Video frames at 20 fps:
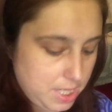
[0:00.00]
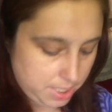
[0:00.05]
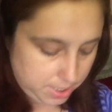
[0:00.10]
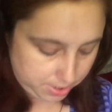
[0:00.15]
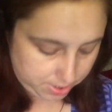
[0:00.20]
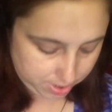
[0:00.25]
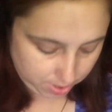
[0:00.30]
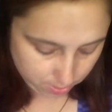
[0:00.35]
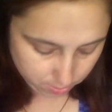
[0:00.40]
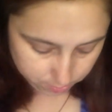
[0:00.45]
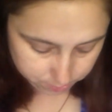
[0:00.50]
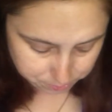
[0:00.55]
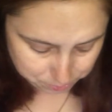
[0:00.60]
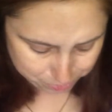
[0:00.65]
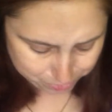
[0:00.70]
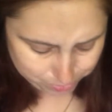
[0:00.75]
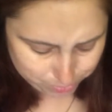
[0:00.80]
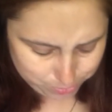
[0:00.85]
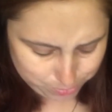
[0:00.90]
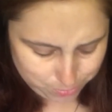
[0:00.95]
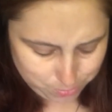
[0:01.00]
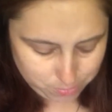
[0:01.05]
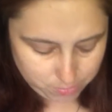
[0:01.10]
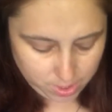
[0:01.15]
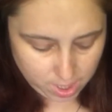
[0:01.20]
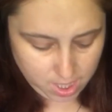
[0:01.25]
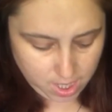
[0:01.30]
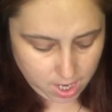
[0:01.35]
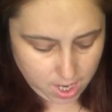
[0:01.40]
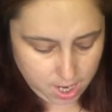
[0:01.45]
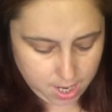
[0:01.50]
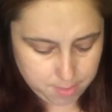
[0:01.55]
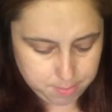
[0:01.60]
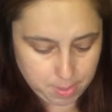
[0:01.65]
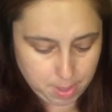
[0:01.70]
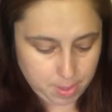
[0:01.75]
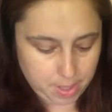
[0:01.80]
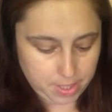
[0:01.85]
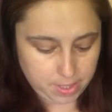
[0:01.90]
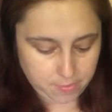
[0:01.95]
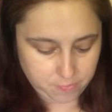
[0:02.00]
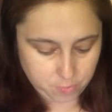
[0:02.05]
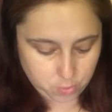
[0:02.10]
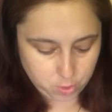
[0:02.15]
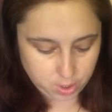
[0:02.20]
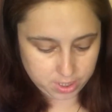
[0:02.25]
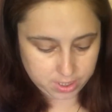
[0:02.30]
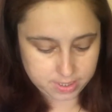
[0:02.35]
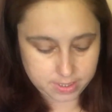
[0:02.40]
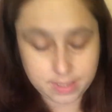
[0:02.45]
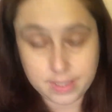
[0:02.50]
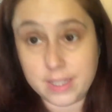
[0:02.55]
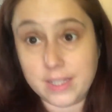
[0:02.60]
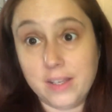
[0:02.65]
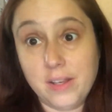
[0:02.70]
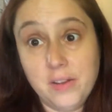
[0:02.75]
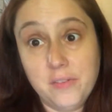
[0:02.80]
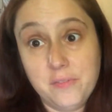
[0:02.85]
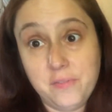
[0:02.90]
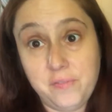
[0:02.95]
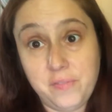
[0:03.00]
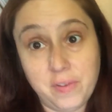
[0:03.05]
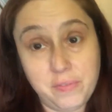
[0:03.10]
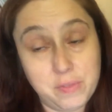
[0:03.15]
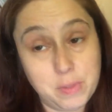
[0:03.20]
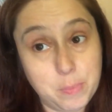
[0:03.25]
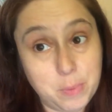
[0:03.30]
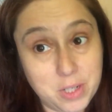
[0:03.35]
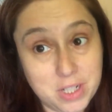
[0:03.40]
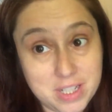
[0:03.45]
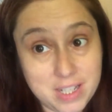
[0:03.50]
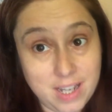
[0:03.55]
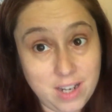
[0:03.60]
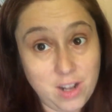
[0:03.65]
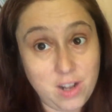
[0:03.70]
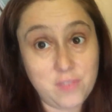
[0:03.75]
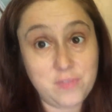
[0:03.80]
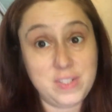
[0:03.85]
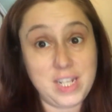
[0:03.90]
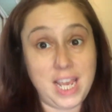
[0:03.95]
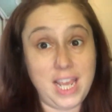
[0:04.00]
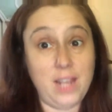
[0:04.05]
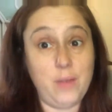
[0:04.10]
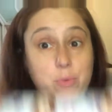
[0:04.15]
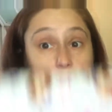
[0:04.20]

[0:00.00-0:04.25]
So, um, and of course, fifty percent off day,